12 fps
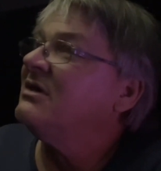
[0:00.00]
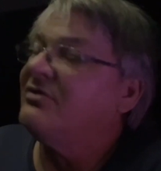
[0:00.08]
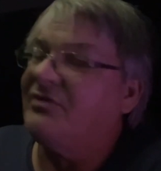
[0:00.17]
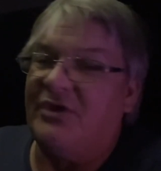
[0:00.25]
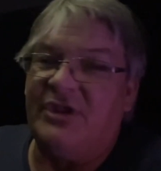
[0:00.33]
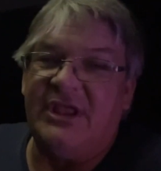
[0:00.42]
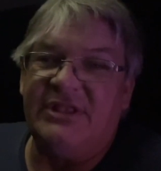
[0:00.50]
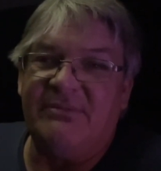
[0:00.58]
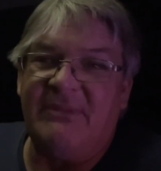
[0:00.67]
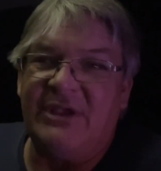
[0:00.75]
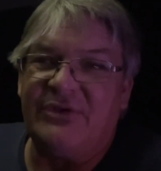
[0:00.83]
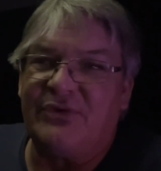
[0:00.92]
So you need to
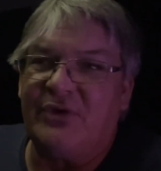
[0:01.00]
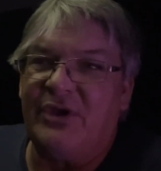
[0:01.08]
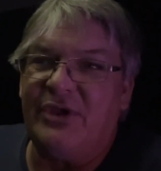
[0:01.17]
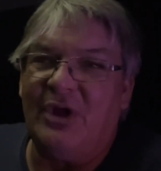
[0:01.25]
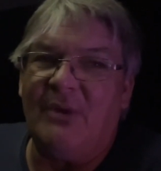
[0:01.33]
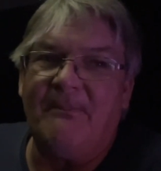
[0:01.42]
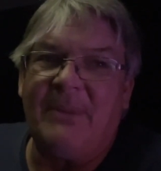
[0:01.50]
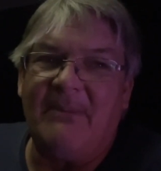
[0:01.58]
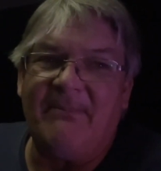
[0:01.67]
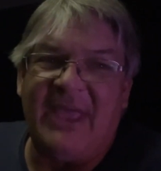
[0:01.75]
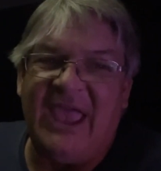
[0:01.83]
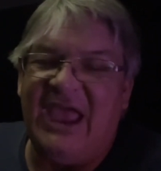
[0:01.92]
make sure you don't
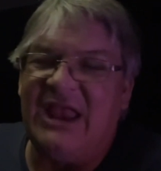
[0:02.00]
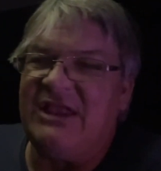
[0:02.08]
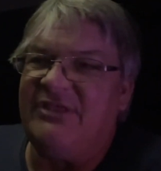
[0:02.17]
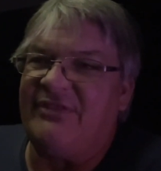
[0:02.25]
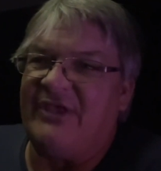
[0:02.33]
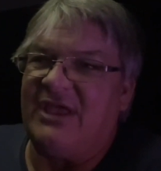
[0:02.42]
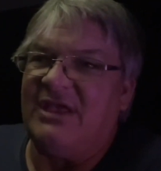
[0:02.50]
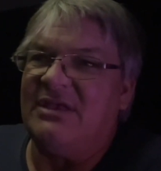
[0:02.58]
bump anything.